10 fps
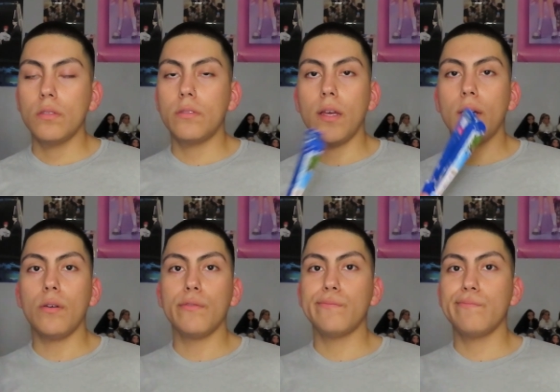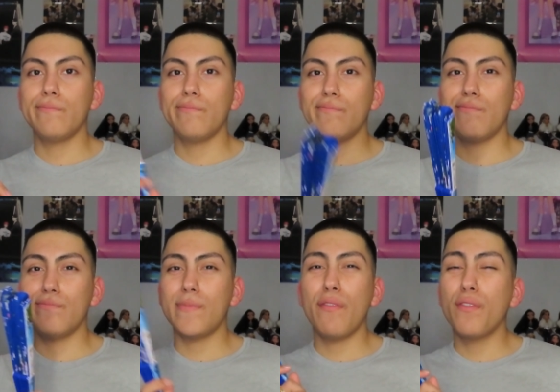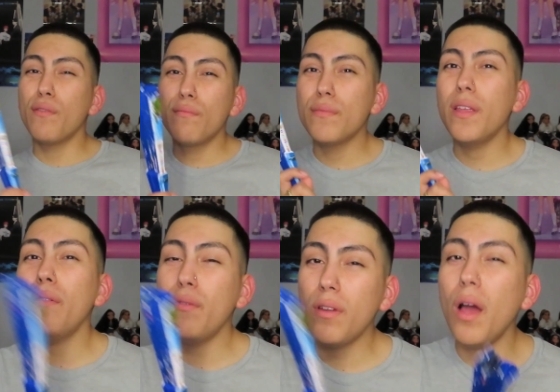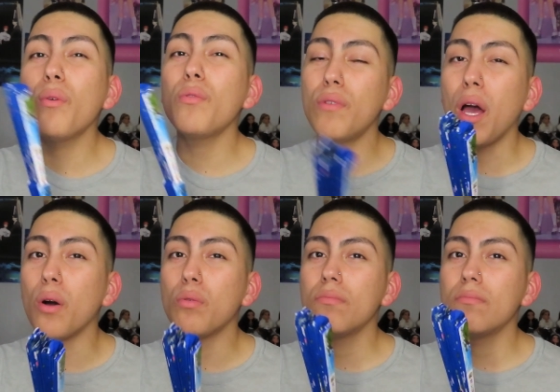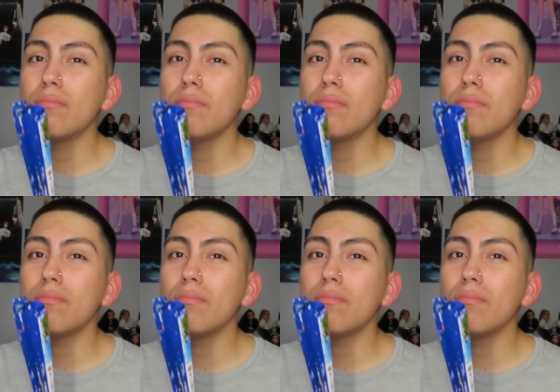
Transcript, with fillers: So if if you know, you know.